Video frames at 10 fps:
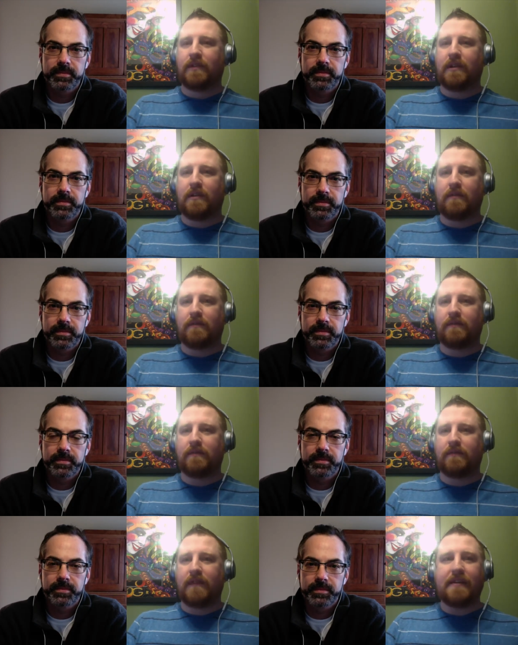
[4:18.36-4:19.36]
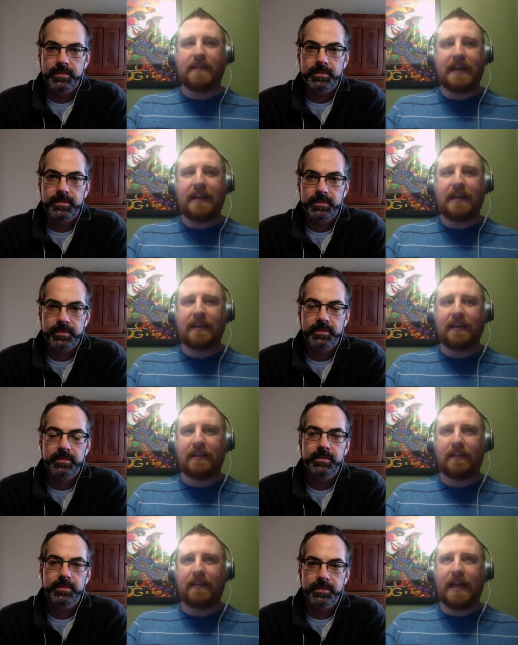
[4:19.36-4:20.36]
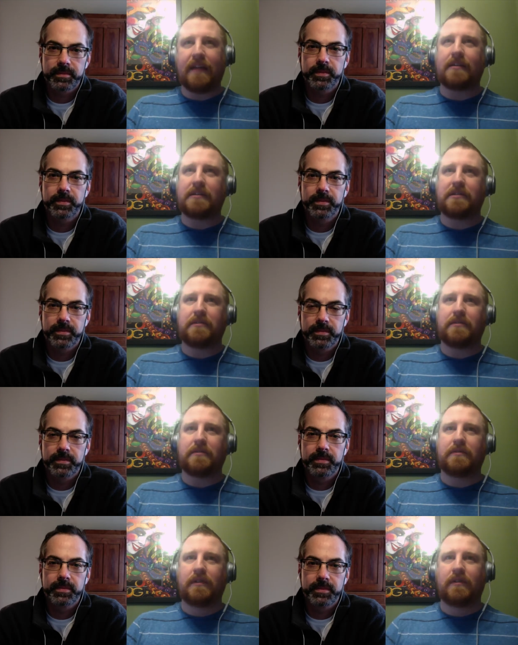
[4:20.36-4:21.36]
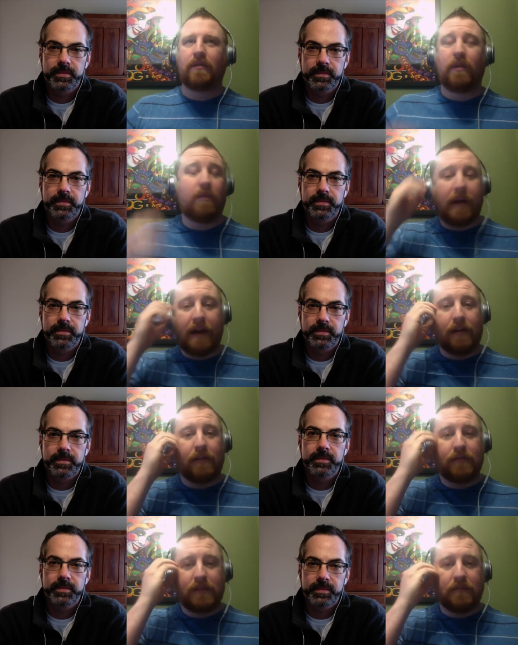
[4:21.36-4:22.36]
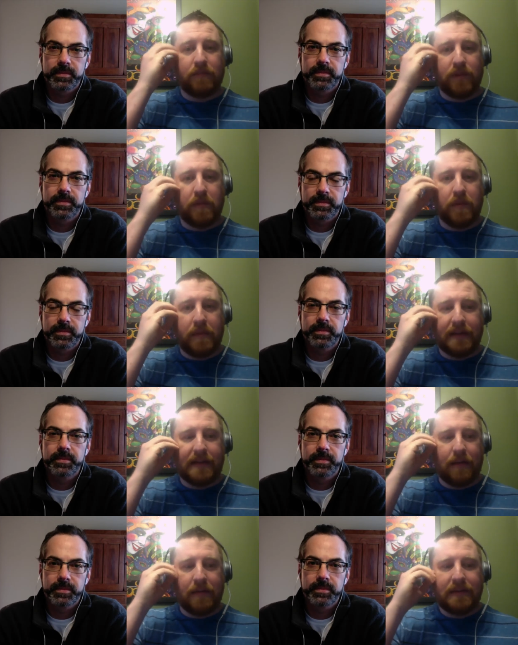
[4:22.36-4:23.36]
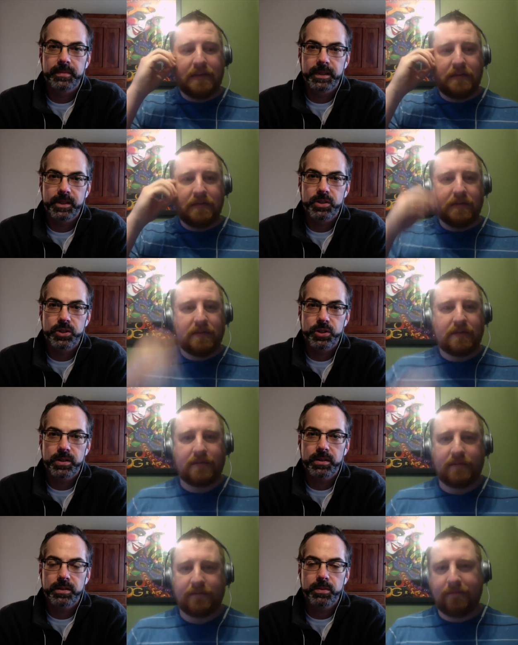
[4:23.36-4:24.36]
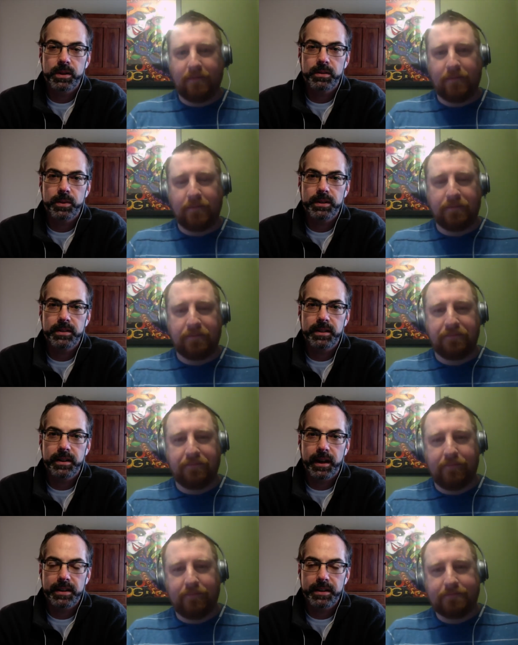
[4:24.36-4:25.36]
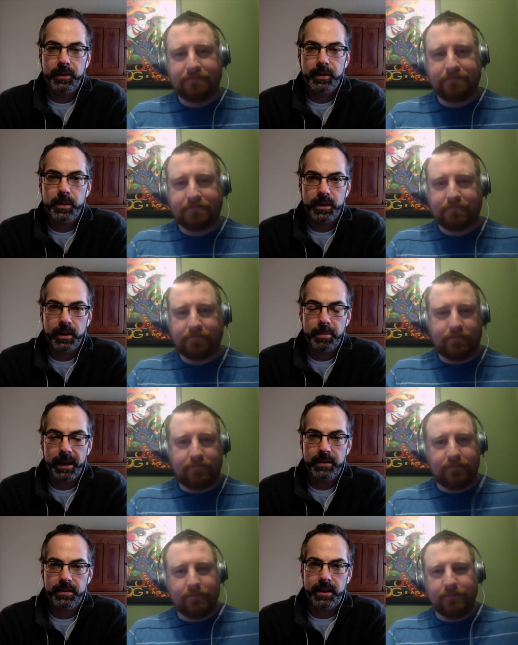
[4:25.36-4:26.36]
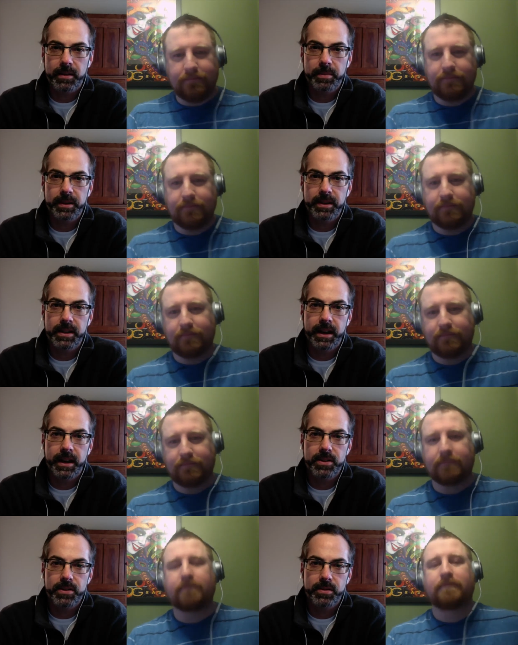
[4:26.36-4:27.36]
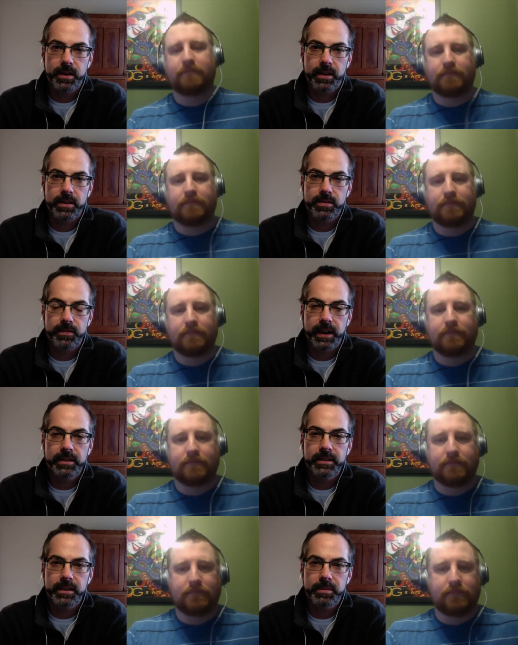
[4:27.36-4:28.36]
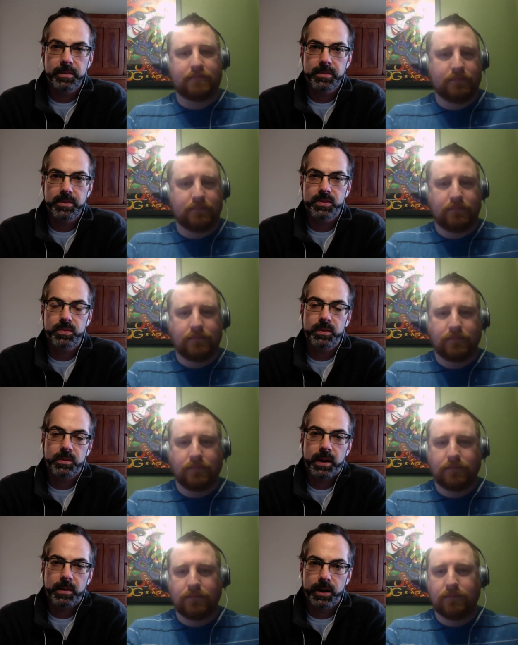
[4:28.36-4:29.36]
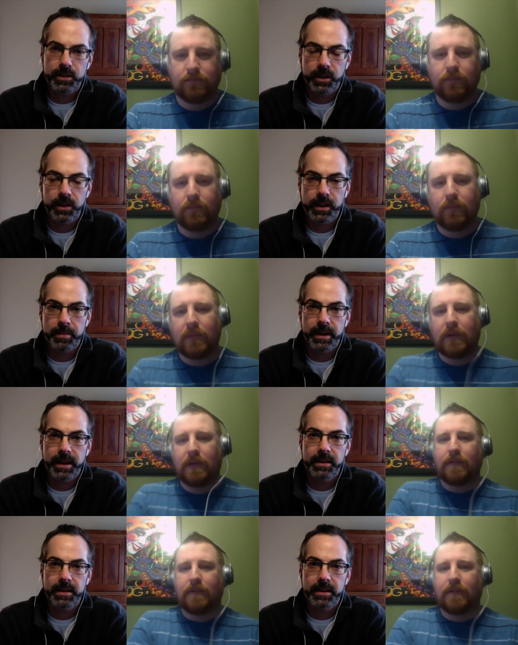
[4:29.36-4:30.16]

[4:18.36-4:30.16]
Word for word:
Speaker 1: you know entertaining and also worthwhile to, to put my time into. Sure.
Speaker 2: What what uh, I definitely want to talk about the company and how you how you founded it, but just while we're talking about